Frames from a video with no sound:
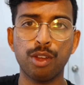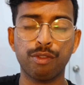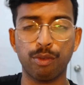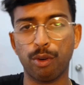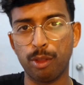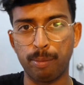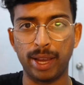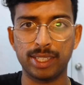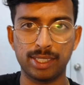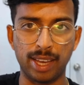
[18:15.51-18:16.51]
for the
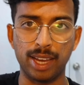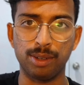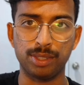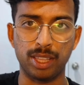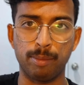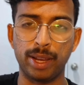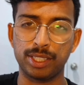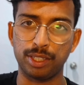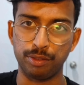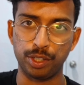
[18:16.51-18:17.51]
best sales and the
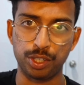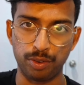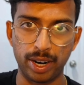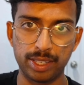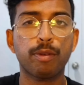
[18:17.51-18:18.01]
best conversion rates.